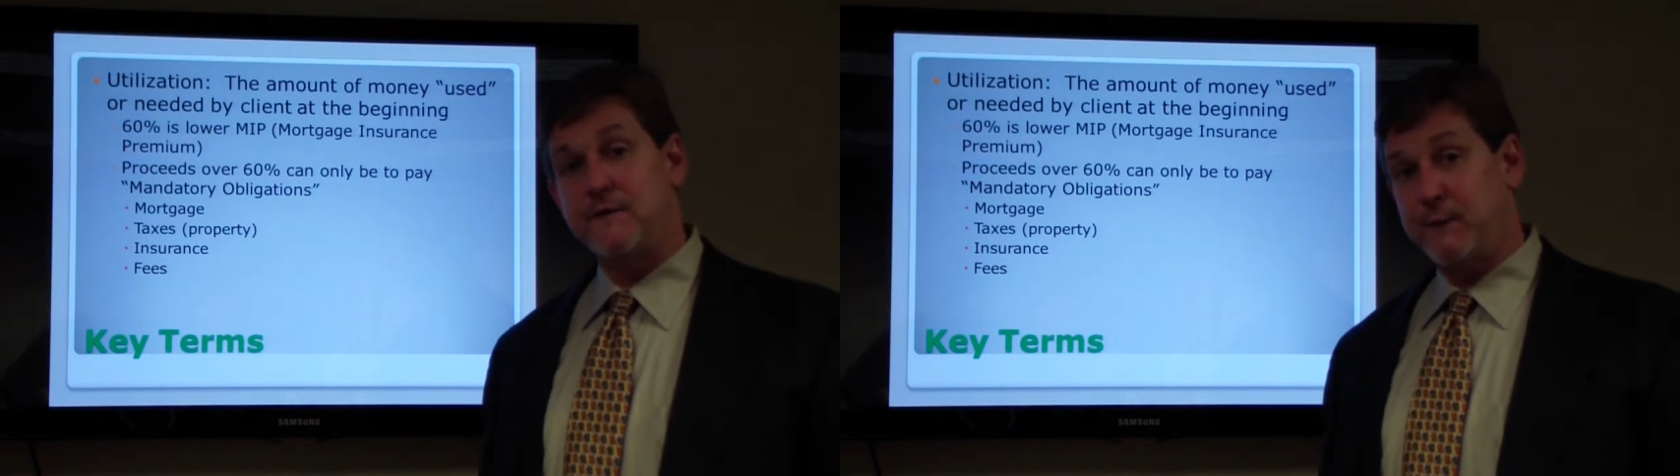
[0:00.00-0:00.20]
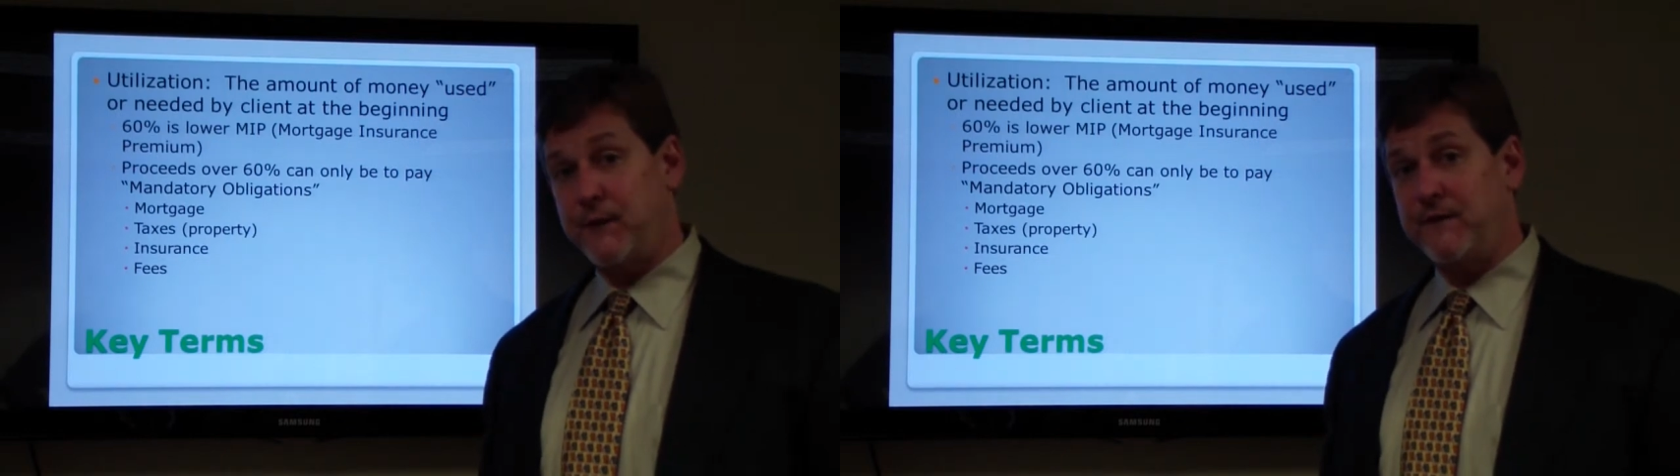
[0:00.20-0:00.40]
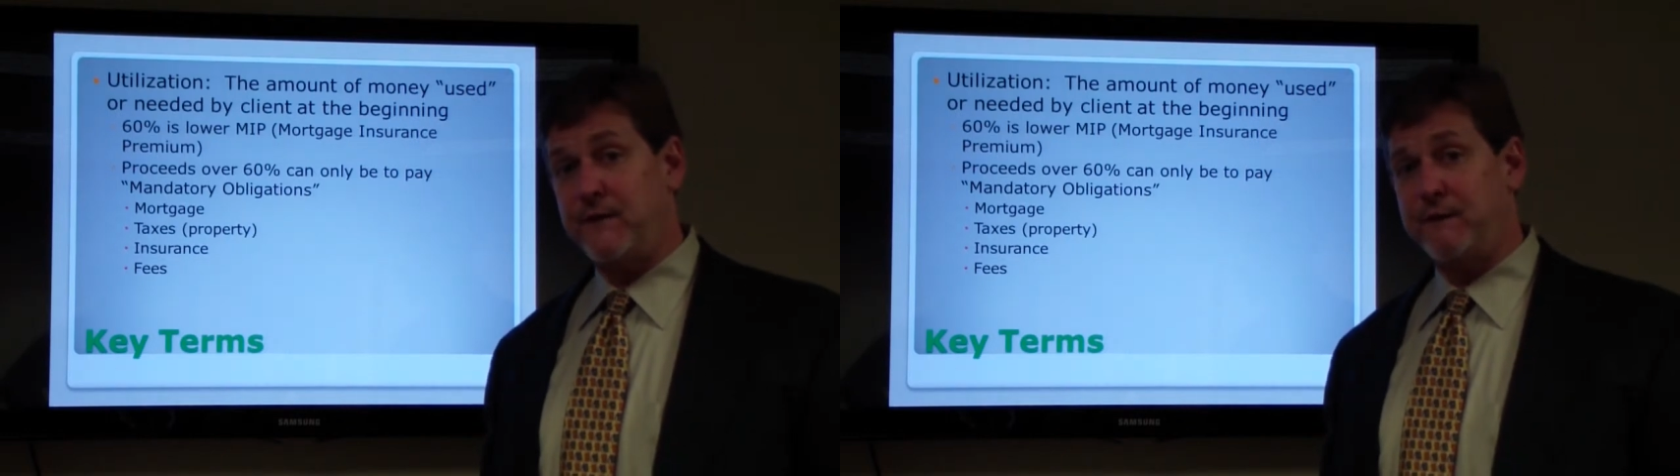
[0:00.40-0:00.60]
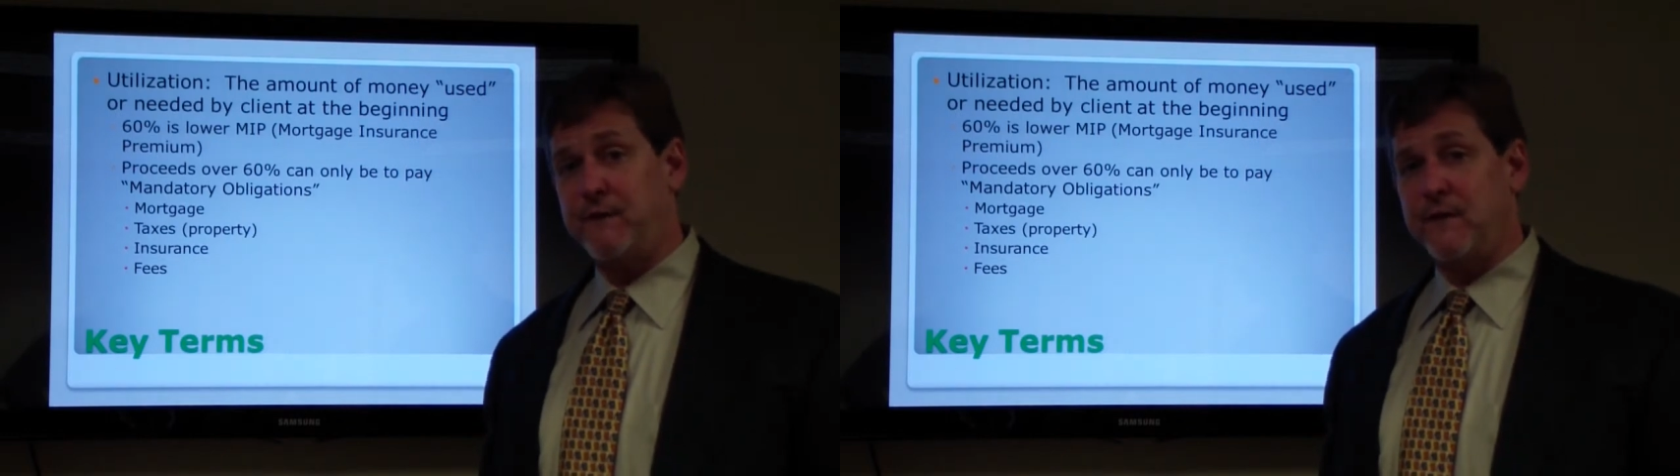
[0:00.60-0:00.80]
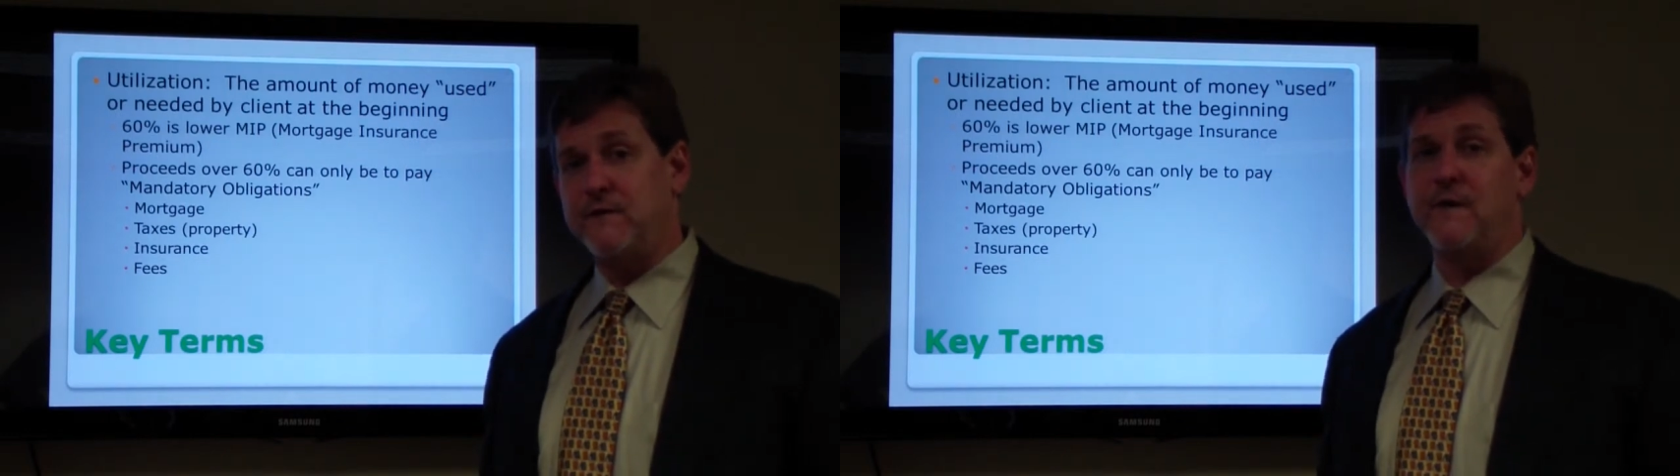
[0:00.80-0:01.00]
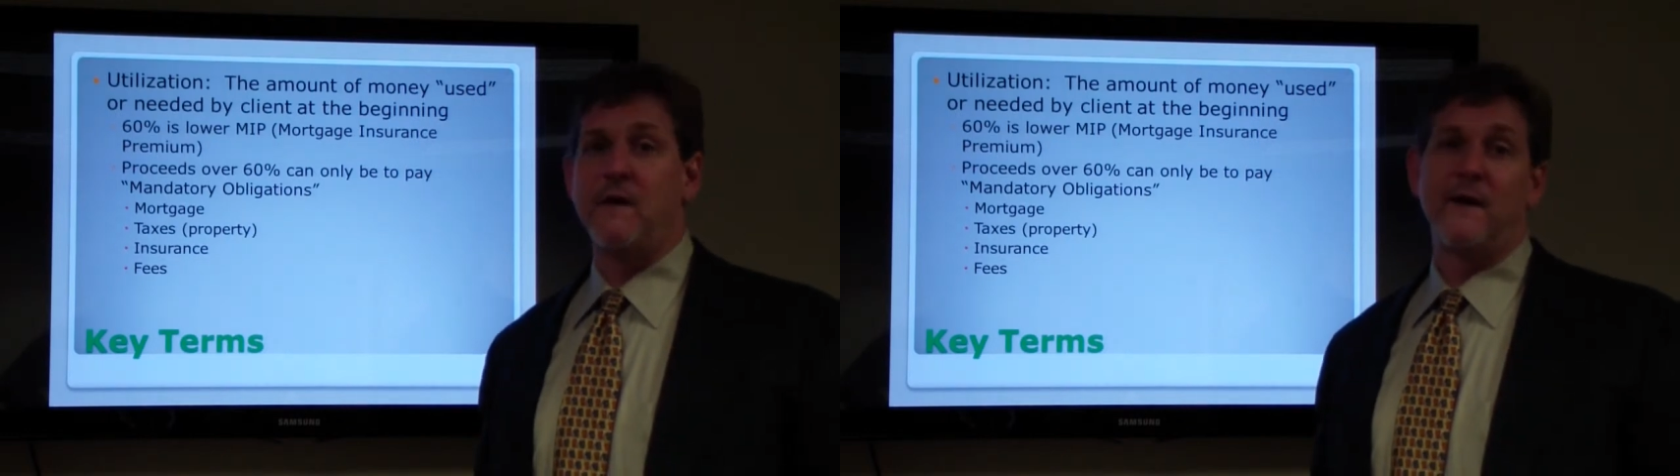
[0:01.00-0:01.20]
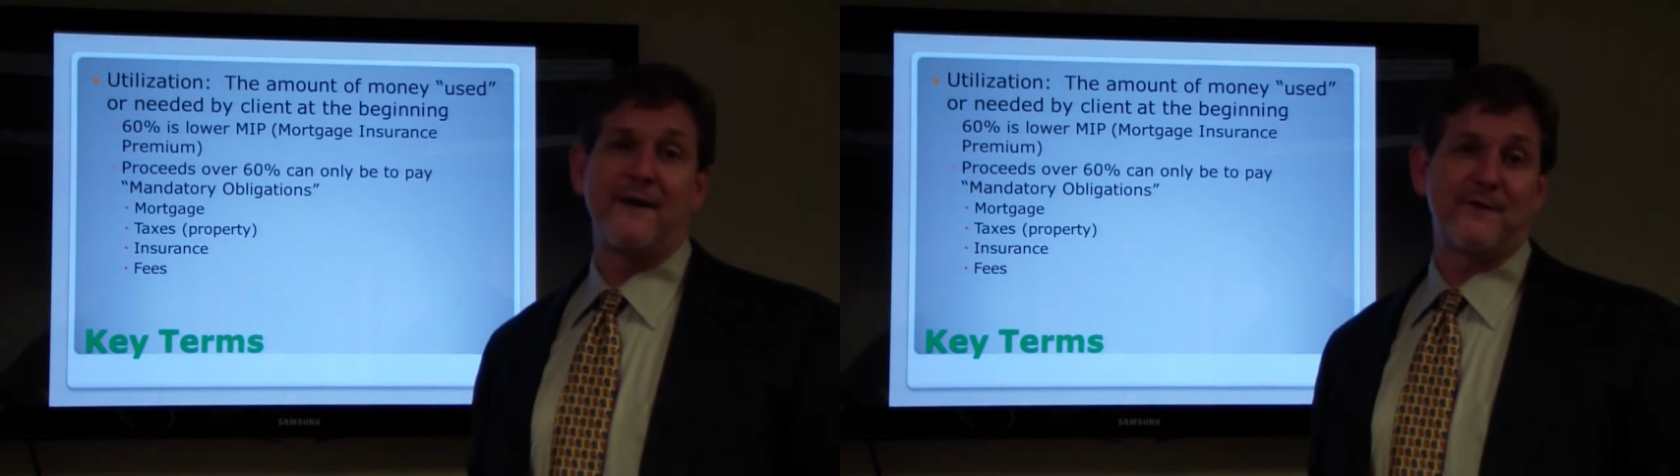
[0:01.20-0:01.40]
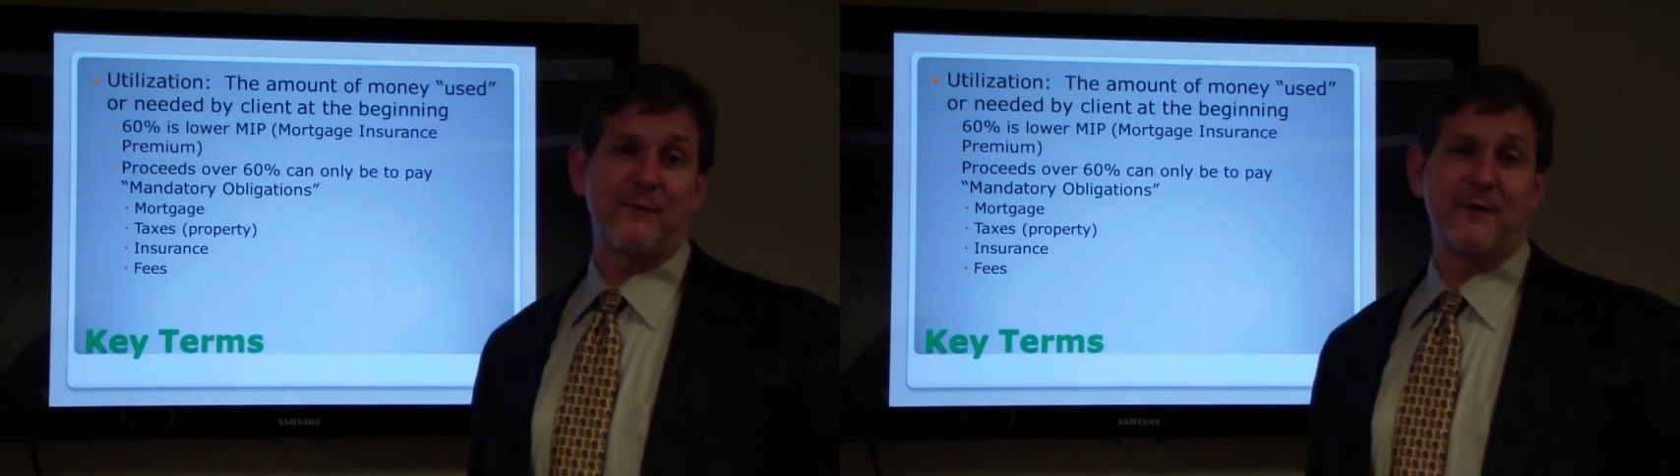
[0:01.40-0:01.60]
It's a big difference.
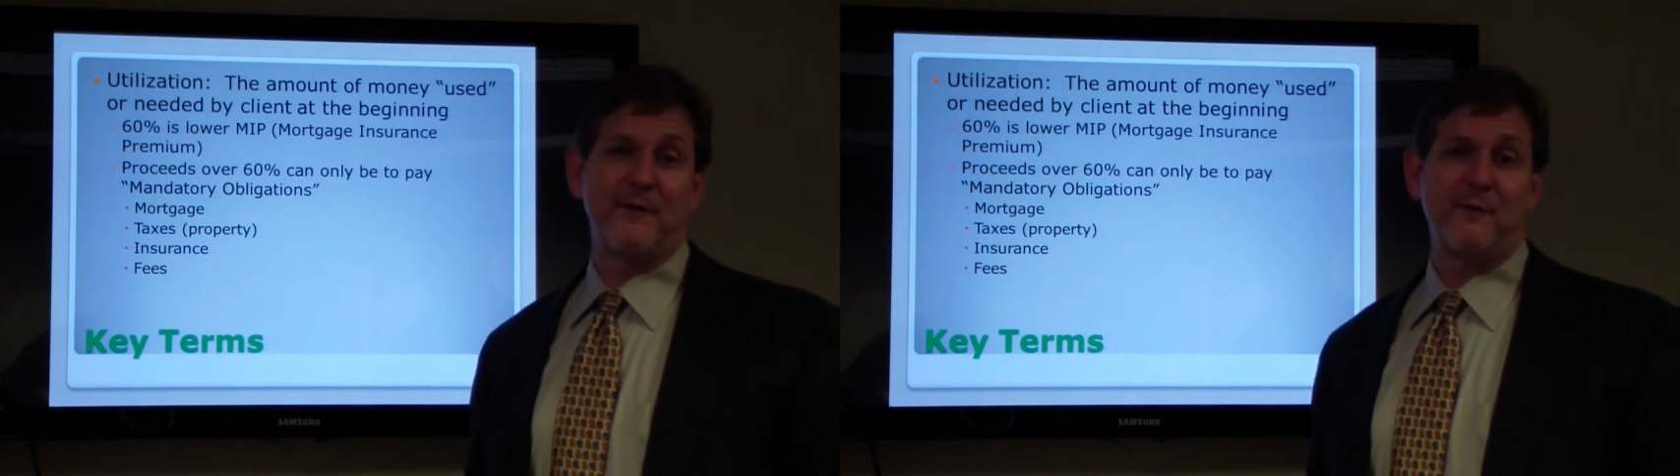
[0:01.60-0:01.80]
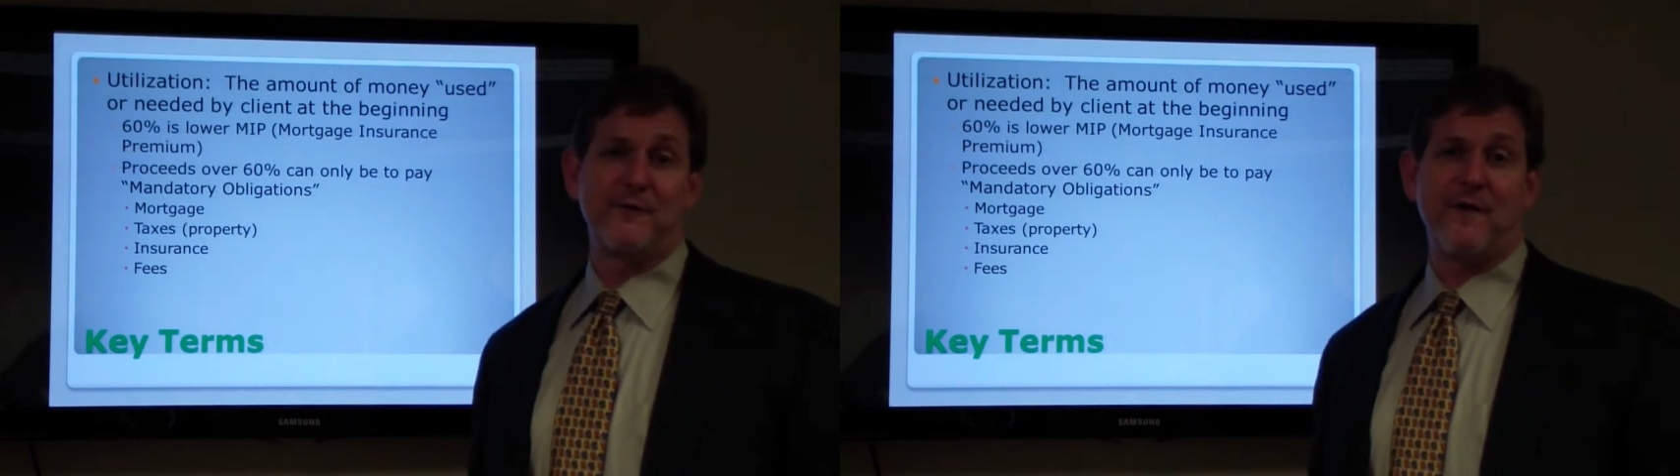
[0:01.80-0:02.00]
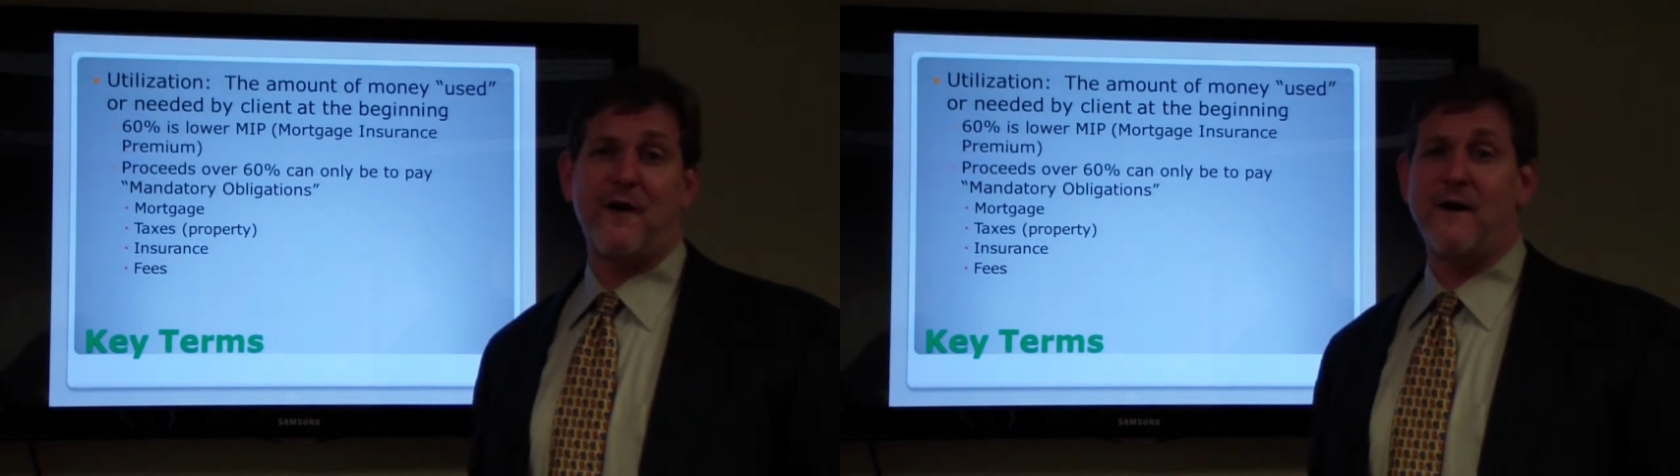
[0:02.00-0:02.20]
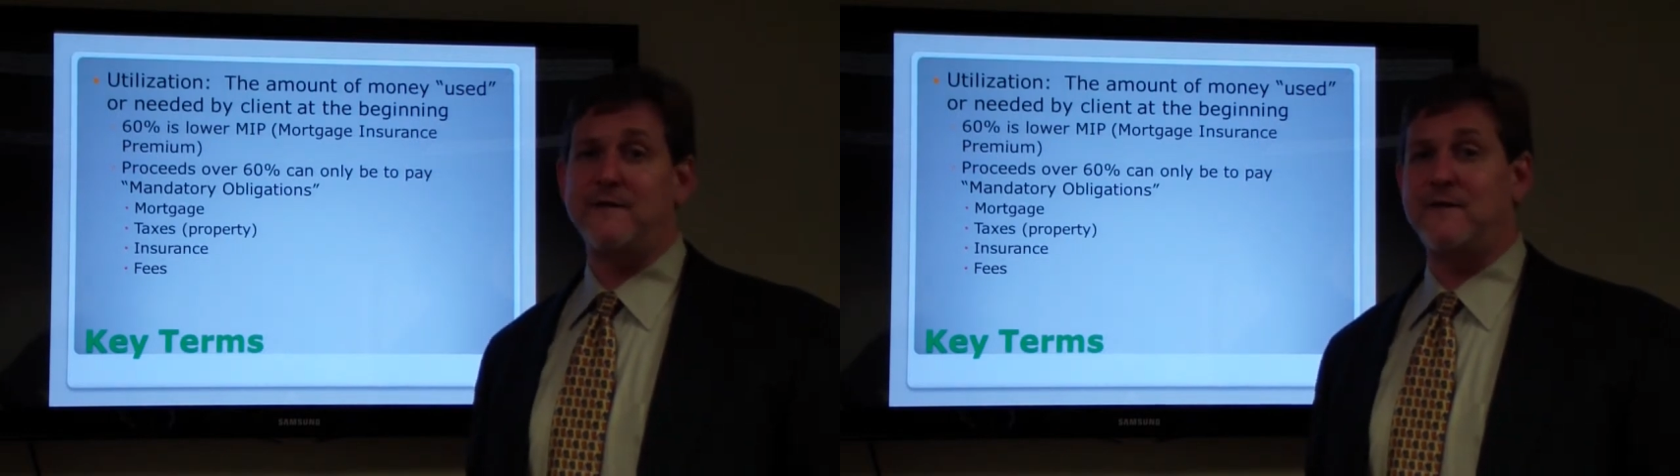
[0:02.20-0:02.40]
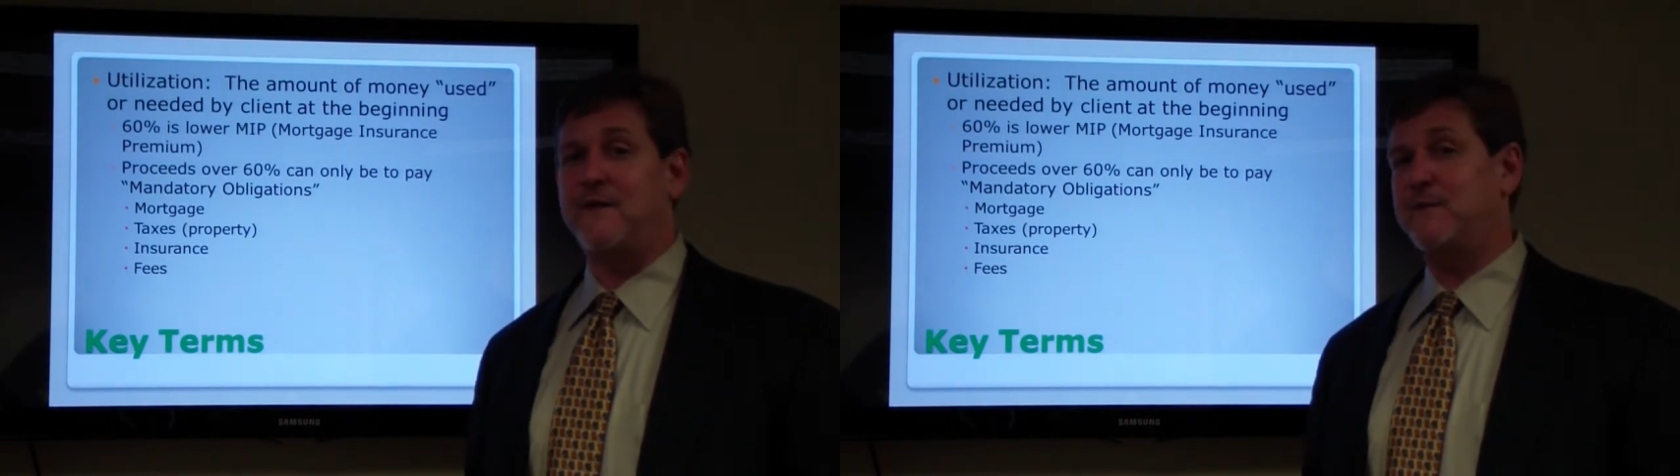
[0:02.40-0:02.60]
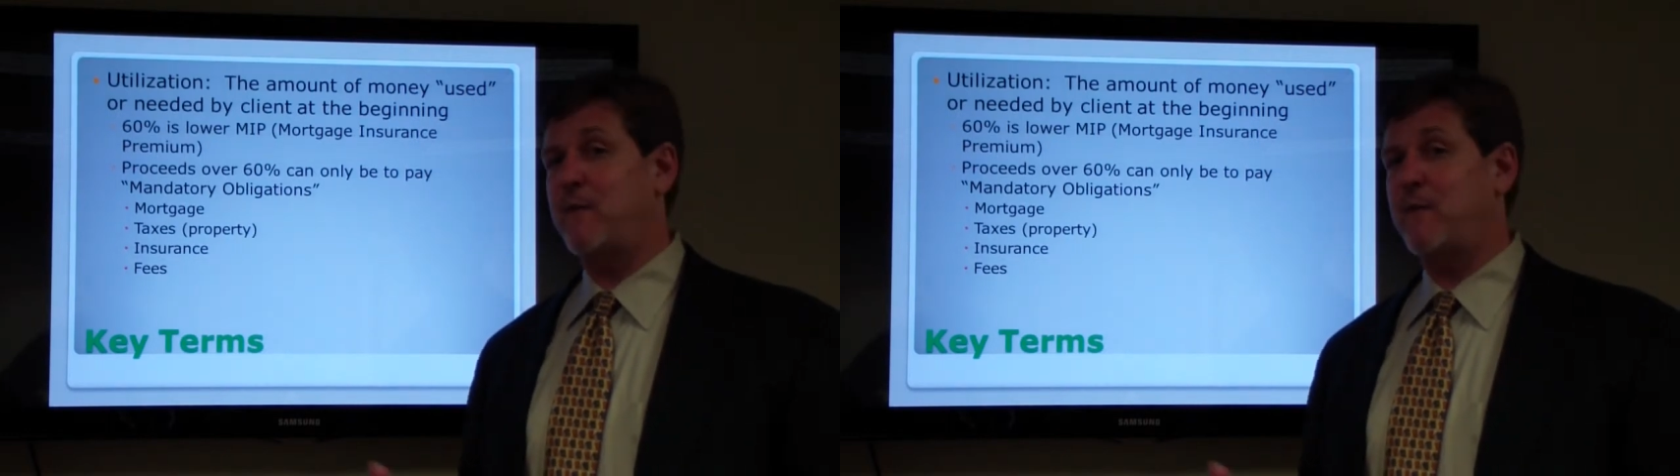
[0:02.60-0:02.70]
It's a reduced cost.